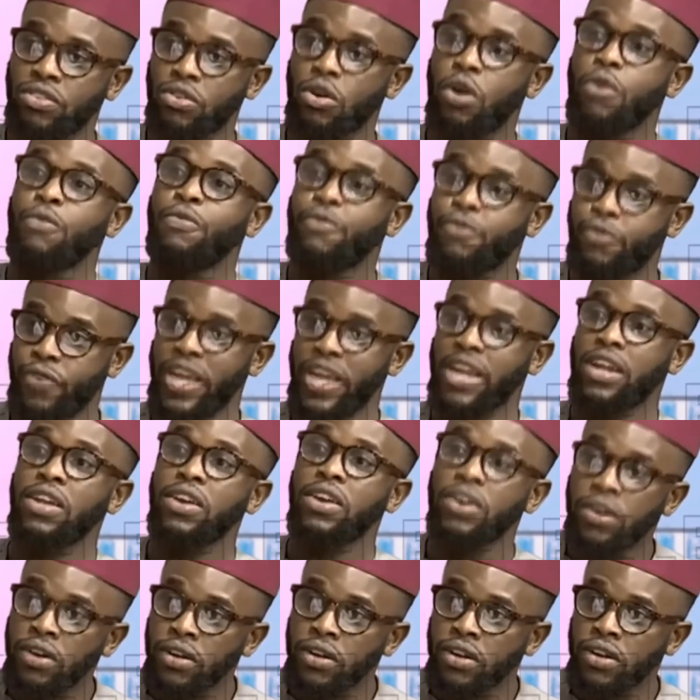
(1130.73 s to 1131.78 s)
of
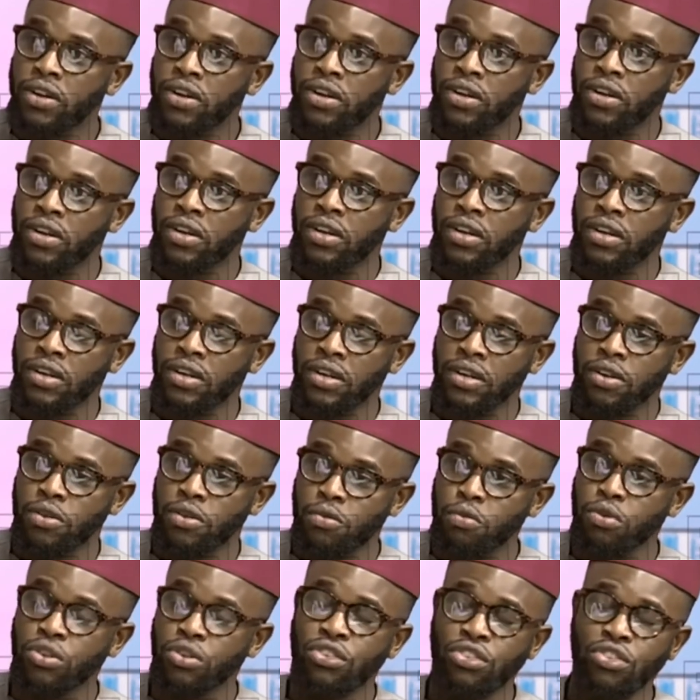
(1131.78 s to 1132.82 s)
failure,
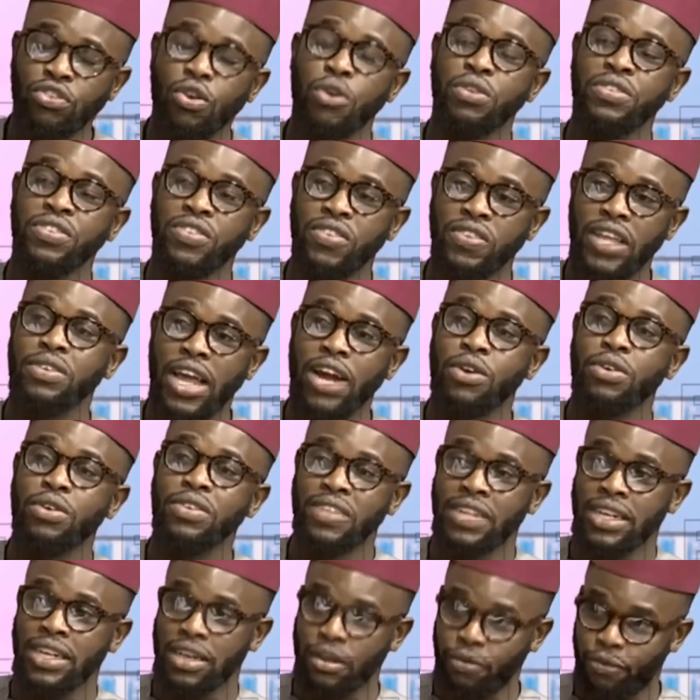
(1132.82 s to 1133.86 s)
would so stare
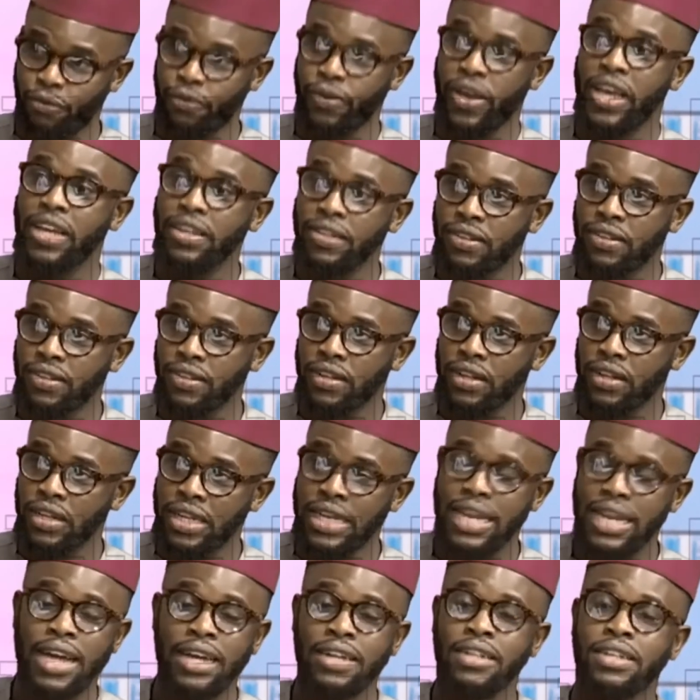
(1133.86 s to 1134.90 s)
us in the face
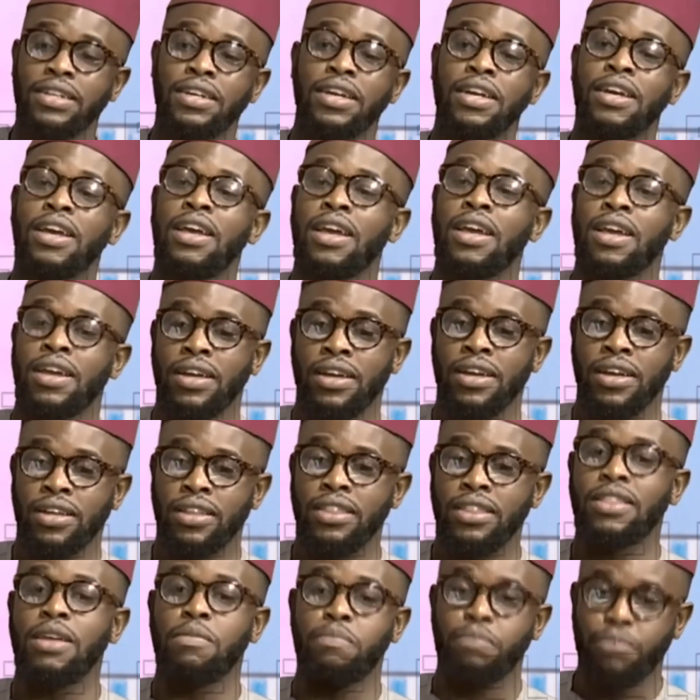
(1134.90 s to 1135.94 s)
that
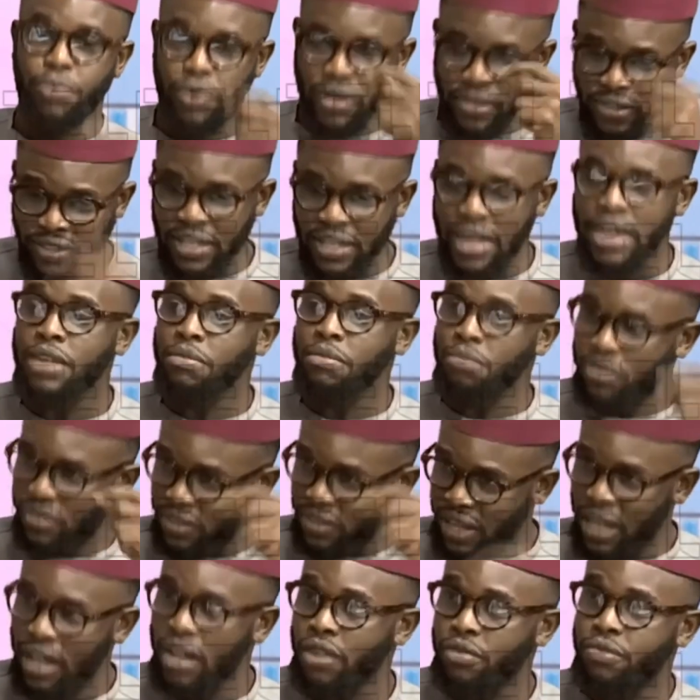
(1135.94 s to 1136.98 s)
the president
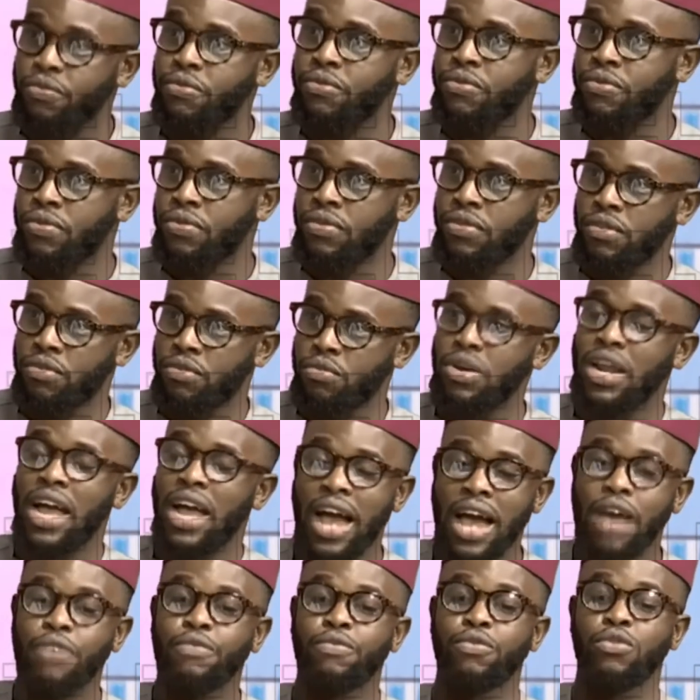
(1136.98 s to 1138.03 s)
himself would
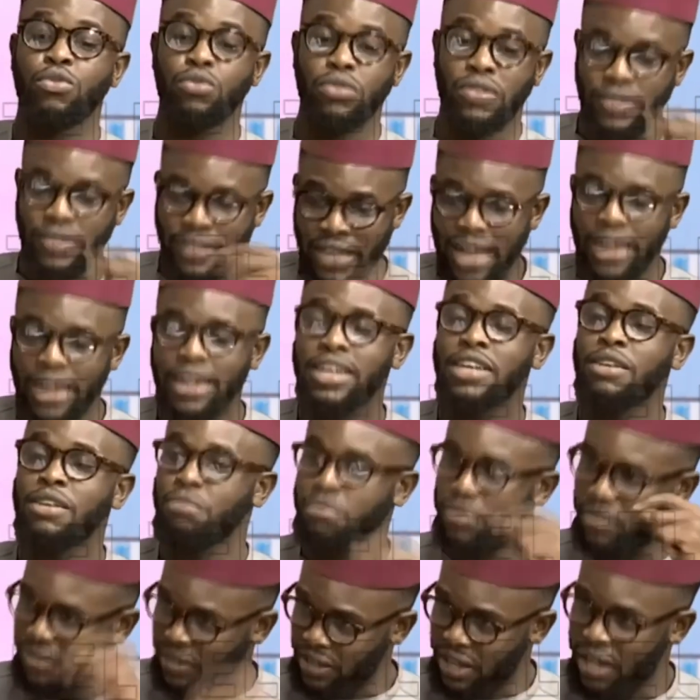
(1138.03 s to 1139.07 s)
have to tell
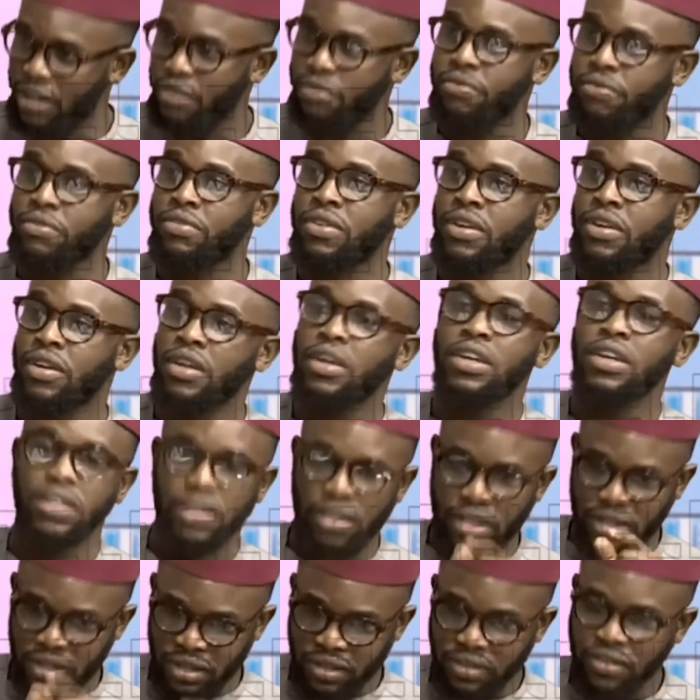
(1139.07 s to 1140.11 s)
himself
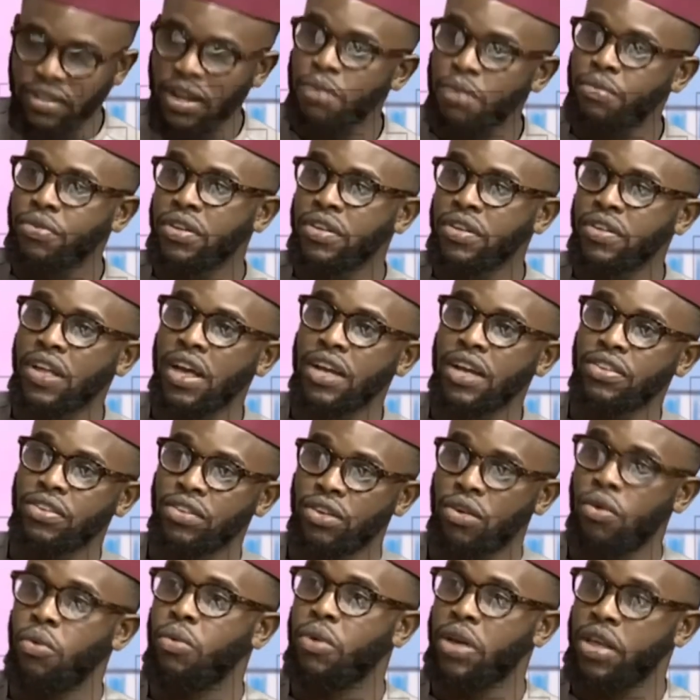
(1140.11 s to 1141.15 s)
that it's time for these guys to
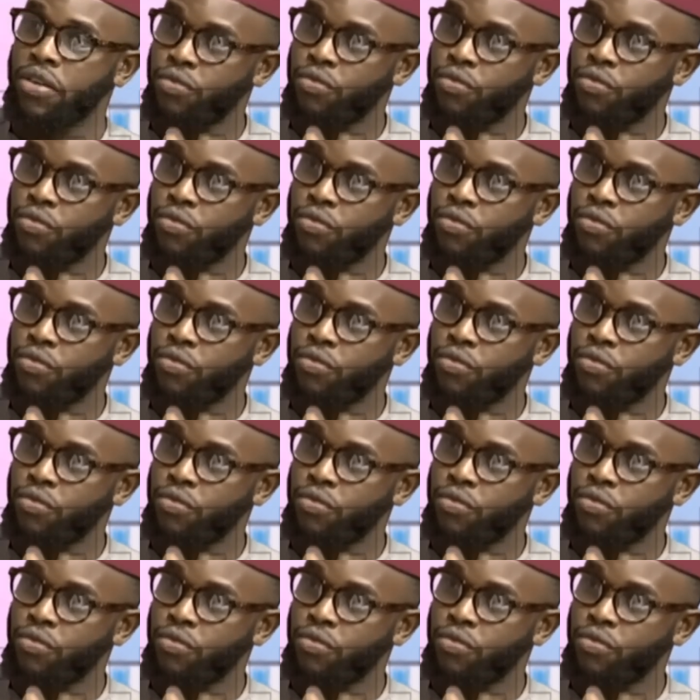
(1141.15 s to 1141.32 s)
go. If